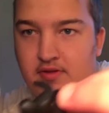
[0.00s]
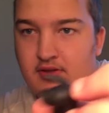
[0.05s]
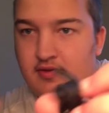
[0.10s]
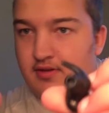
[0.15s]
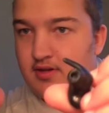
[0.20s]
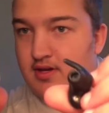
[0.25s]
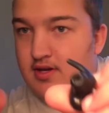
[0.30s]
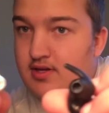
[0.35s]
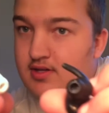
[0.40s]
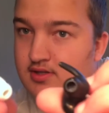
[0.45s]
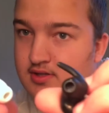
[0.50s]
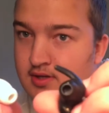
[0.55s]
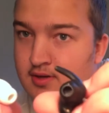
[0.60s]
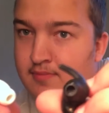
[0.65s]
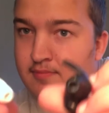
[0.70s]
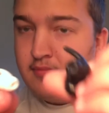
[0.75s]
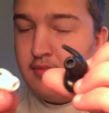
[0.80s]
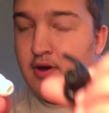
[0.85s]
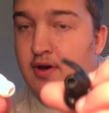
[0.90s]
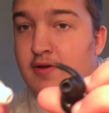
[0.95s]
these,
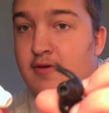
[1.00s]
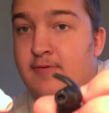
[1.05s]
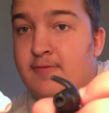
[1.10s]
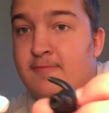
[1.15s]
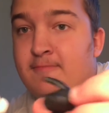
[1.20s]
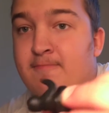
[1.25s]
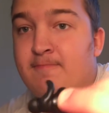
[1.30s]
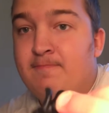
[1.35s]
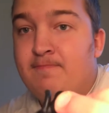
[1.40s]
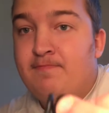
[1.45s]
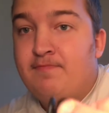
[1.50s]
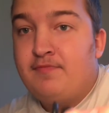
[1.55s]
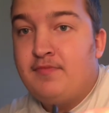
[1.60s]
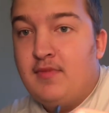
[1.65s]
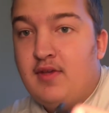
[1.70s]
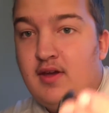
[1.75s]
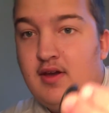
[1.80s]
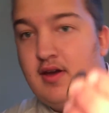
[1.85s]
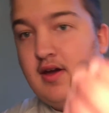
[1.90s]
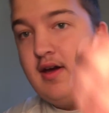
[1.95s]
but
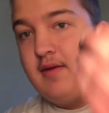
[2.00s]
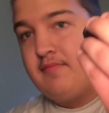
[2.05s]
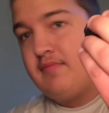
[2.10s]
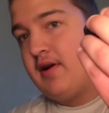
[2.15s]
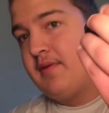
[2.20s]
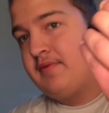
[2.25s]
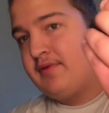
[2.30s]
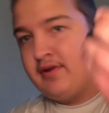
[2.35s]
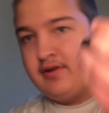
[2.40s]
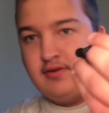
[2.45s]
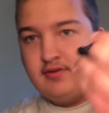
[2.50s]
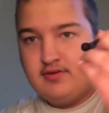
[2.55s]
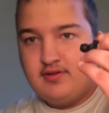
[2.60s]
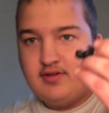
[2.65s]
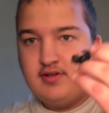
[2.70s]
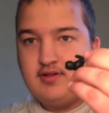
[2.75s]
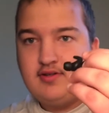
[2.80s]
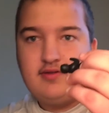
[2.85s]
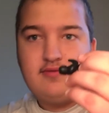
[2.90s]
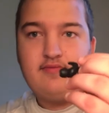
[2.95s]
I'm probably gonna use
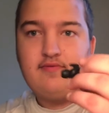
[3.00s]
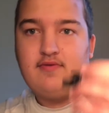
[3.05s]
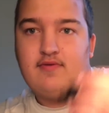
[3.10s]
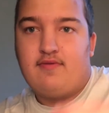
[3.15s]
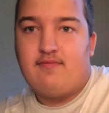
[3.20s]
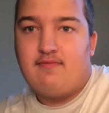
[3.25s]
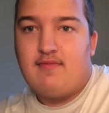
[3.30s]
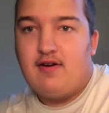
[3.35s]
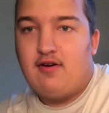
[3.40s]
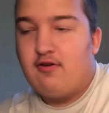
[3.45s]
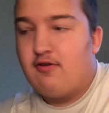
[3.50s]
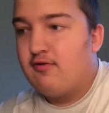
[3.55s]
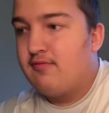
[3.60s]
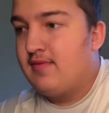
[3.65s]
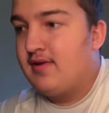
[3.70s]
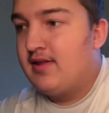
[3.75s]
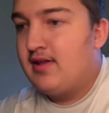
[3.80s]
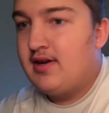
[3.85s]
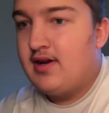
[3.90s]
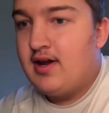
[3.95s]
these for my home and
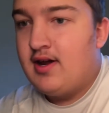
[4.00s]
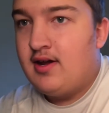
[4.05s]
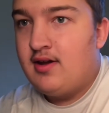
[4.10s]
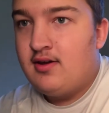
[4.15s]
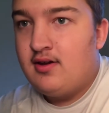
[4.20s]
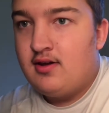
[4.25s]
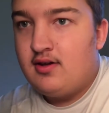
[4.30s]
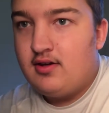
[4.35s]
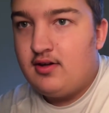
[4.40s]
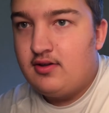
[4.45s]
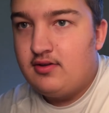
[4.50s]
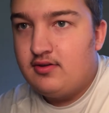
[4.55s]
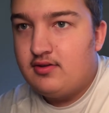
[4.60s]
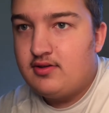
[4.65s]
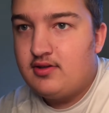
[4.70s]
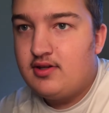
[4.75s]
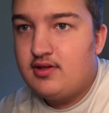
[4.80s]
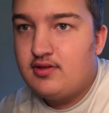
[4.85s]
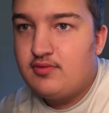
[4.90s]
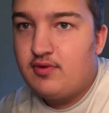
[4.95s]
then I can use
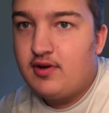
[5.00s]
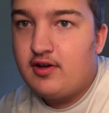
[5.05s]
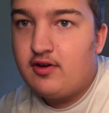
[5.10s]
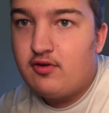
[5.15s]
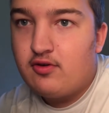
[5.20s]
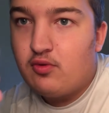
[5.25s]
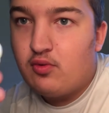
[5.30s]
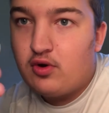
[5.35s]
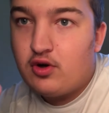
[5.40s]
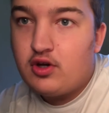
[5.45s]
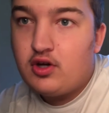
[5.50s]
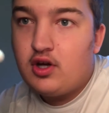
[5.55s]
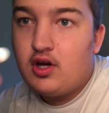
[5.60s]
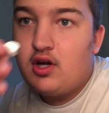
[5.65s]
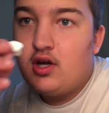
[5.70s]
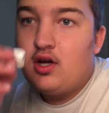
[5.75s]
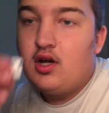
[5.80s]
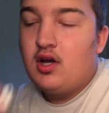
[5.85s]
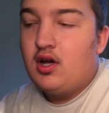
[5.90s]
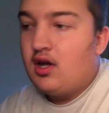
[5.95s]
these when I go to work.
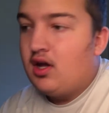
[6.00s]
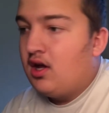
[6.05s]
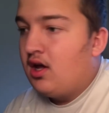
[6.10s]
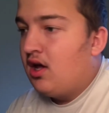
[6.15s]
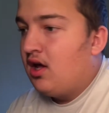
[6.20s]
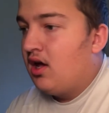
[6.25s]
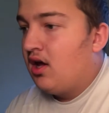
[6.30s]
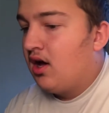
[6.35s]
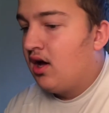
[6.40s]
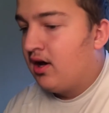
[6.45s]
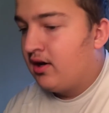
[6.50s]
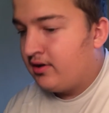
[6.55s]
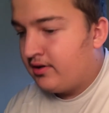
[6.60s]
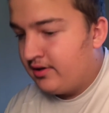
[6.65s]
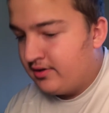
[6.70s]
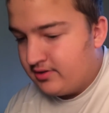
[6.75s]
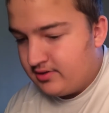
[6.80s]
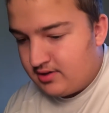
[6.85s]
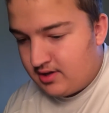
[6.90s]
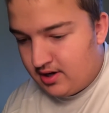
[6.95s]

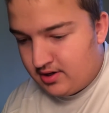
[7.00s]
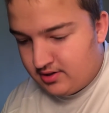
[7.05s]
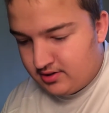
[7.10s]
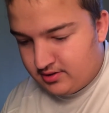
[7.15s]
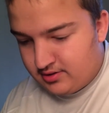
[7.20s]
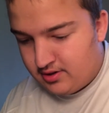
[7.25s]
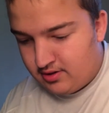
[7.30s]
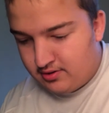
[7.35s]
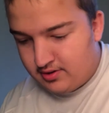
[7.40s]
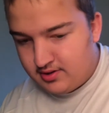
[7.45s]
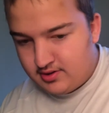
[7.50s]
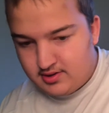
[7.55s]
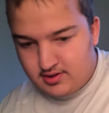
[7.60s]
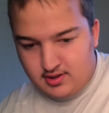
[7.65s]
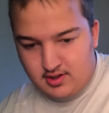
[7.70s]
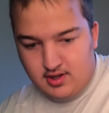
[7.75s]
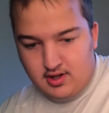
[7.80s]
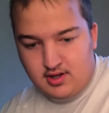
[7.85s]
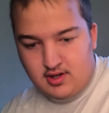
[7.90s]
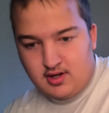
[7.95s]
Because uh, I just noticed,
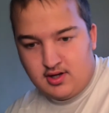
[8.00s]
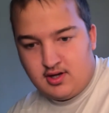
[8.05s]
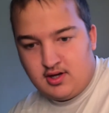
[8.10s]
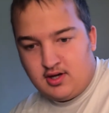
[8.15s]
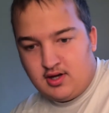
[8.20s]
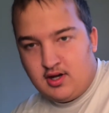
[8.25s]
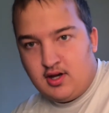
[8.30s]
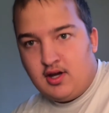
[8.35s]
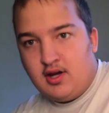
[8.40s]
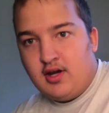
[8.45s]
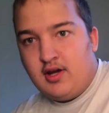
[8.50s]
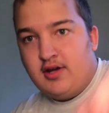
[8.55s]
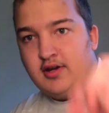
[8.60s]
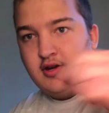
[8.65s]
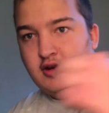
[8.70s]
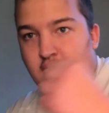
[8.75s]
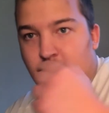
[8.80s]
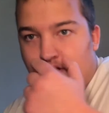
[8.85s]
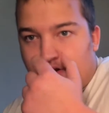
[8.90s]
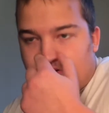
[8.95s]
here
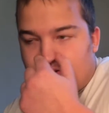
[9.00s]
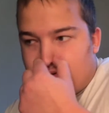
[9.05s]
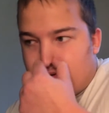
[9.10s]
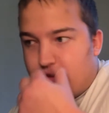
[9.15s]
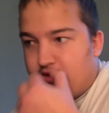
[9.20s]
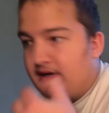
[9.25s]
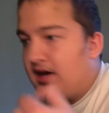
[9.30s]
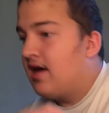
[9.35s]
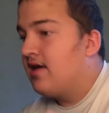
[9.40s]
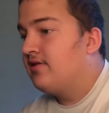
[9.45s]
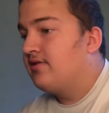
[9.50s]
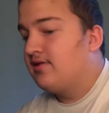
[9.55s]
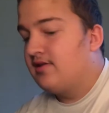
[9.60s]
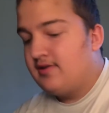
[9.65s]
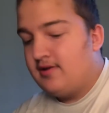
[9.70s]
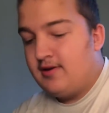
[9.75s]
I'll show you guys it.